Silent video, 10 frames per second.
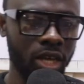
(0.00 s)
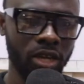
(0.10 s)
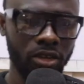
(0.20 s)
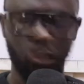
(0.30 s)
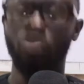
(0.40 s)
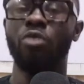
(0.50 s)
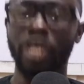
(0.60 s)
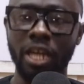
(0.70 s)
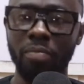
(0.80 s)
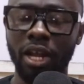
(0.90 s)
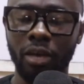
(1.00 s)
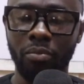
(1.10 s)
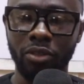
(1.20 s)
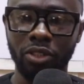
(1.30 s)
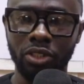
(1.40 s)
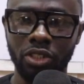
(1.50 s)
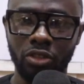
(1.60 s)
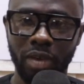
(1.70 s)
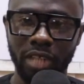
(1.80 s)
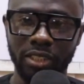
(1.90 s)
you will be in a better position to
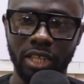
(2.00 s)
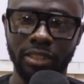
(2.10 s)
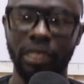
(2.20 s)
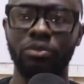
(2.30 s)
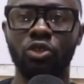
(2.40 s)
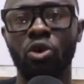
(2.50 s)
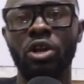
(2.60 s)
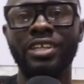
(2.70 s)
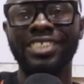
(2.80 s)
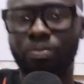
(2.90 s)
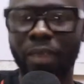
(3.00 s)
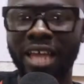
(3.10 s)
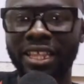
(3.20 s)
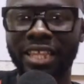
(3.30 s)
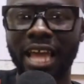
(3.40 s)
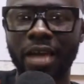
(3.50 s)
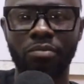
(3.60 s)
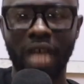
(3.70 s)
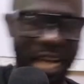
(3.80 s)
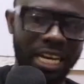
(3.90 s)
pass the exam. So spend time
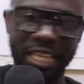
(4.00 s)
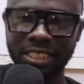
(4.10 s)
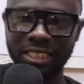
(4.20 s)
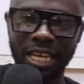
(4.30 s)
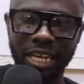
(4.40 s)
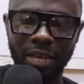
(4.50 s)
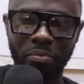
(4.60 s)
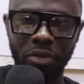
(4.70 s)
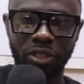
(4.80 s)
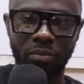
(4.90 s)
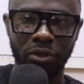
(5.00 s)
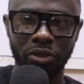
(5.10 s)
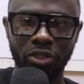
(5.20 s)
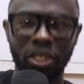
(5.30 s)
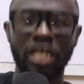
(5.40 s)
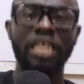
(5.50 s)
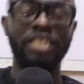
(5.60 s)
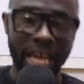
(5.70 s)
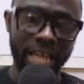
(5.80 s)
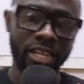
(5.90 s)
understanding the principles,
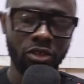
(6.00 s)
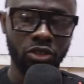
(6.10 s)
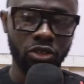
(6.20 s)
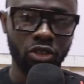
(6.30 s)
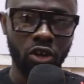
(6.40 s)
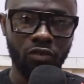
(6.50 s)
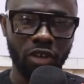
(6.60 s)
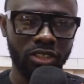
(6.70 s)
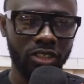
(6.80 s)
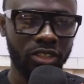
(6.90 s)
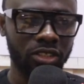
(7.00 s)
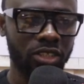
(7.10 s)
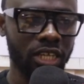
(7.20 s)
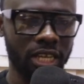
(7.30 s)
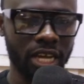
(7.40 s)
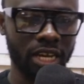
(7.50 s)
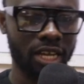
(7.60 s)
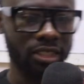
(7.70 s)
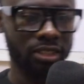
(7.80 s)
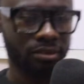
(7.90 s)
then you solve questions in that case.